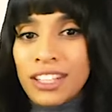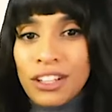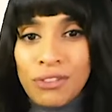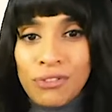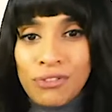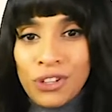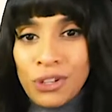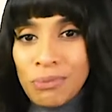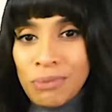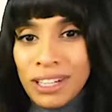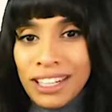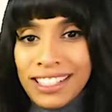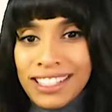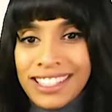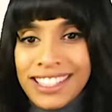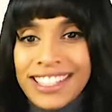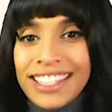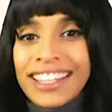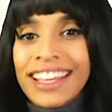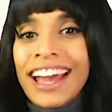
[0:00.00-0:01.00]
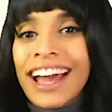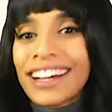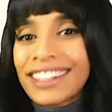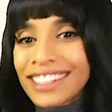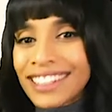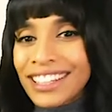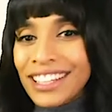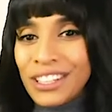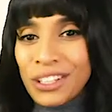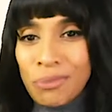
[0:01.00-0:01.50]
a few minutes to
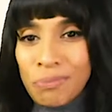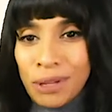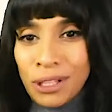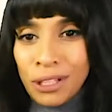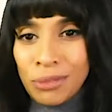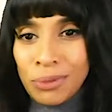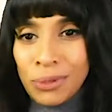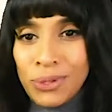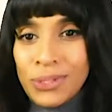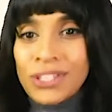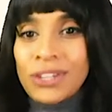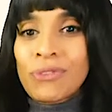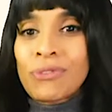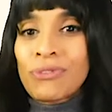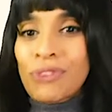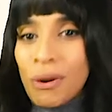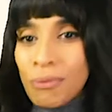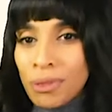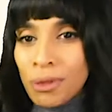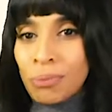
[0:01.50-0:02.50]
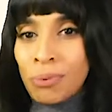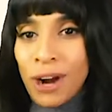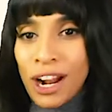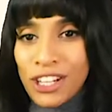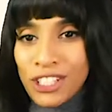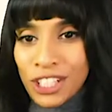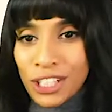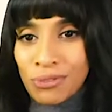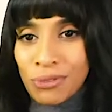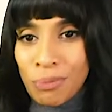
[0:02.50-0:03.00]
calculate your billables from the
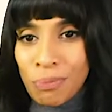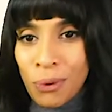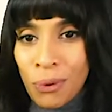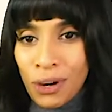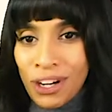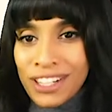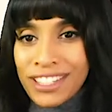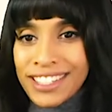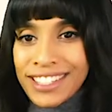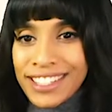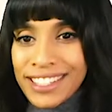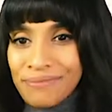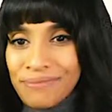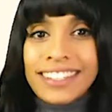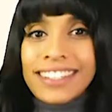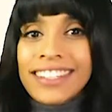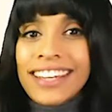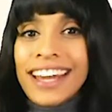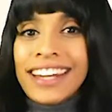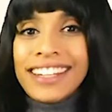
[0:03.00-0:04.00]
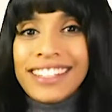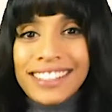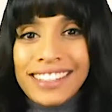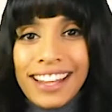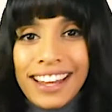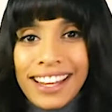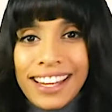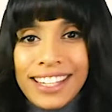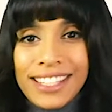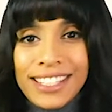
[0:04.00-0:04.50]
project report. Getting
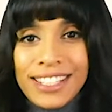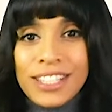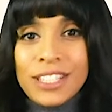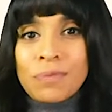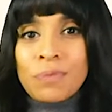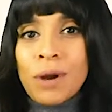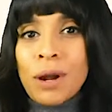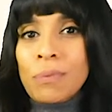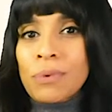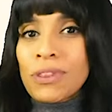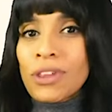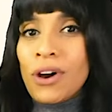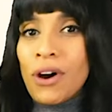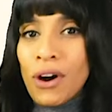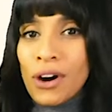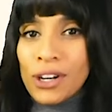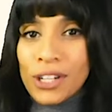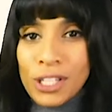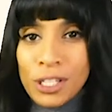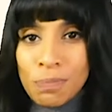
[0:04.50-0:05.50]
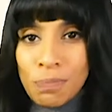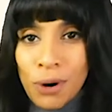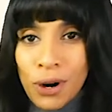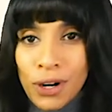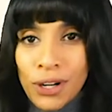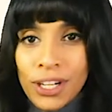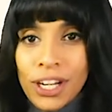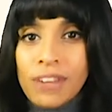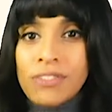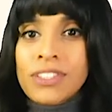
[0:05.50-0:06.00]
clients is probably the hardest
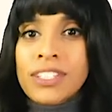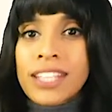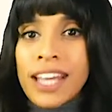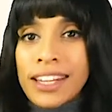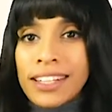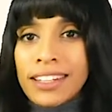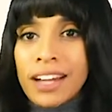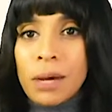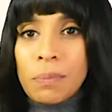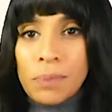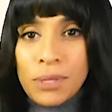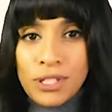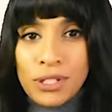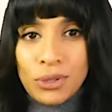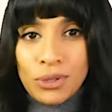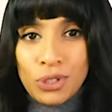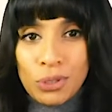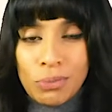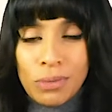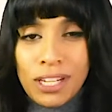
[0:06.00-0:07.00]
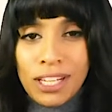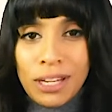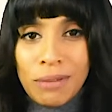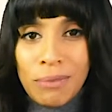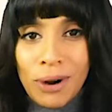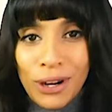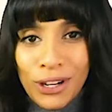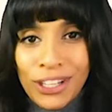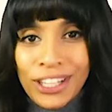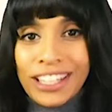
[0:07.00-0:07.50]
part of setting up a social media
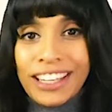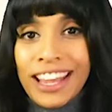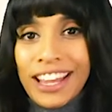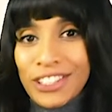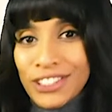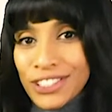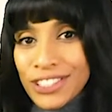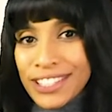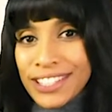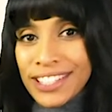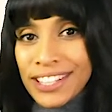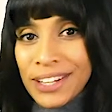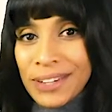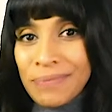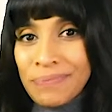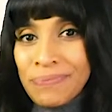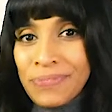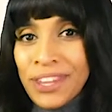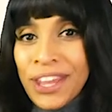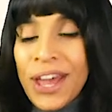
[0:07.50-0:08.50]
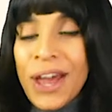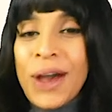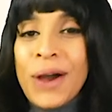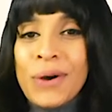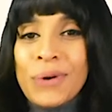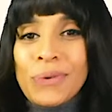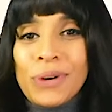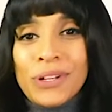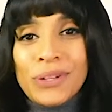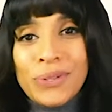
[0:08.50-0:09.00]
marketing agency.
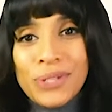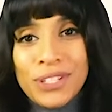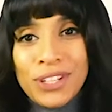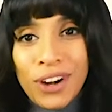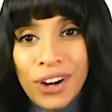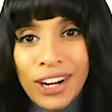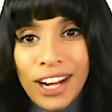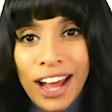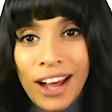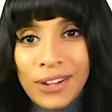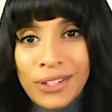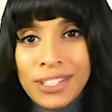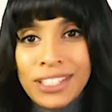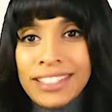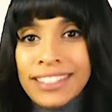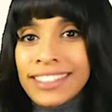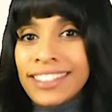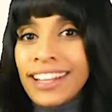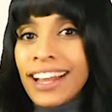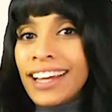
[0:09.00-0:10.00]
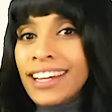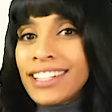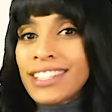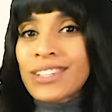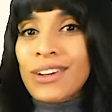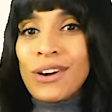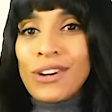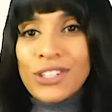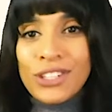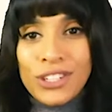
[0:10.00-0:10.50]
When you start out, clients
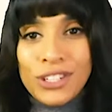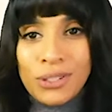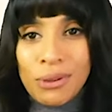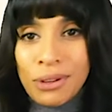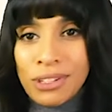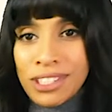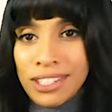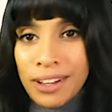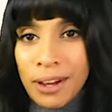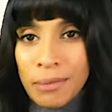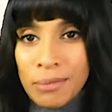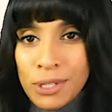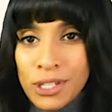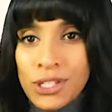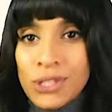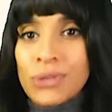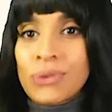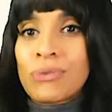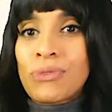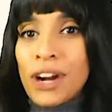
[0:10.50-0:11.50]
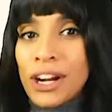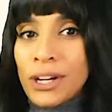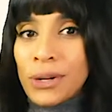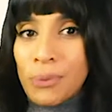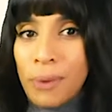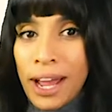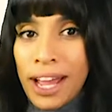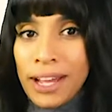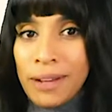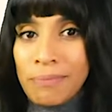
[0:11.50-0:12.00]
aren't just going to come to you right
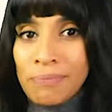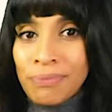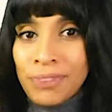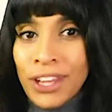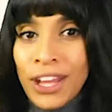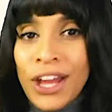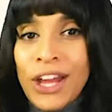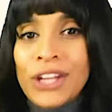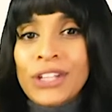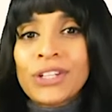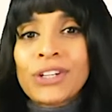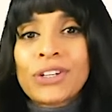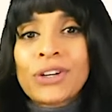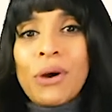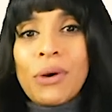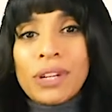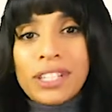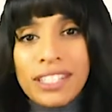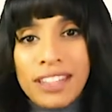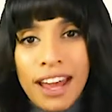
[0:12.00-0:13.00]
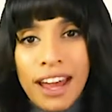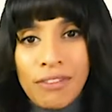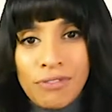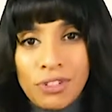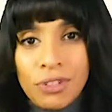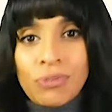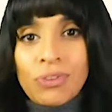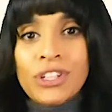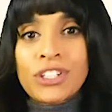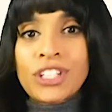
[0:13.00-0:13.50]
away. You're going to have to
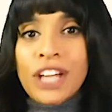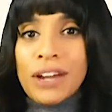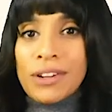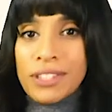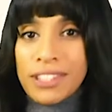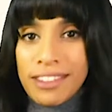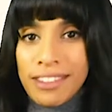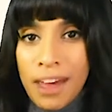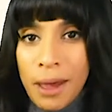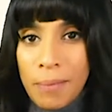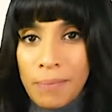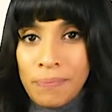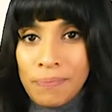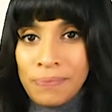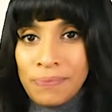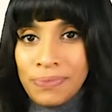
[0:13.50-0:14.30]
reach out to them.